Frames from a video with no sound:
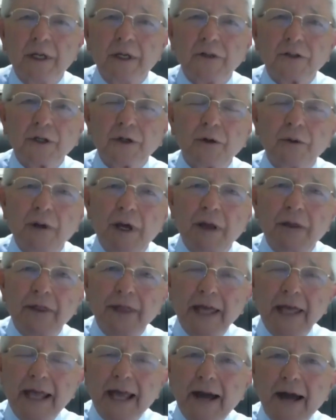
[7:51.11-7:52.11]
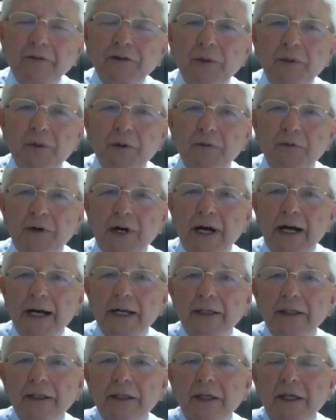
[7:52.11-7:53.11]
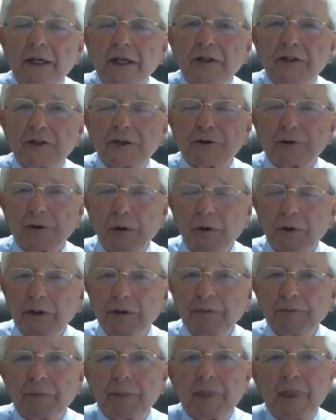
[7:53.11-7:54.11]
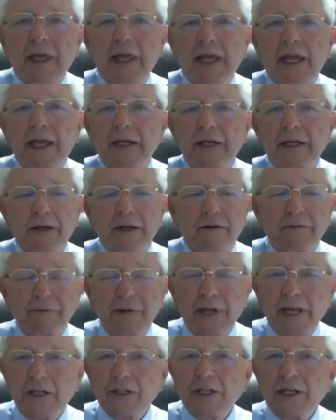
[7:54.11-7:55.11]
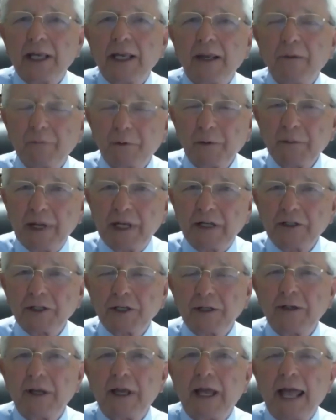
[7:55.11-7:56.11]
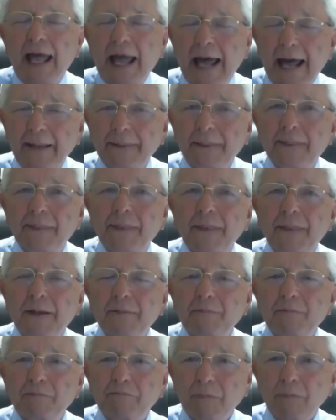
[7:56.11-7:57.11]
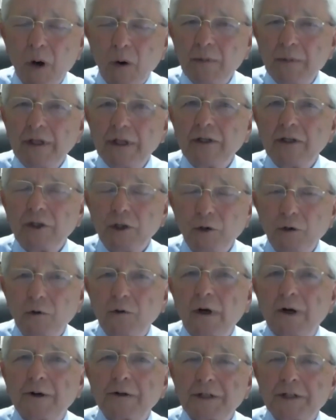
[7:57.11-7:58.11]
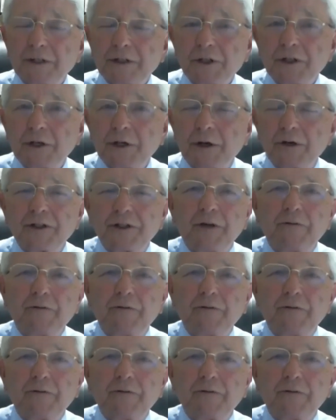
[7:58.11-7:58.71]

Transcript: So they have to provide stroke and aphasia information at the moment you are discharged.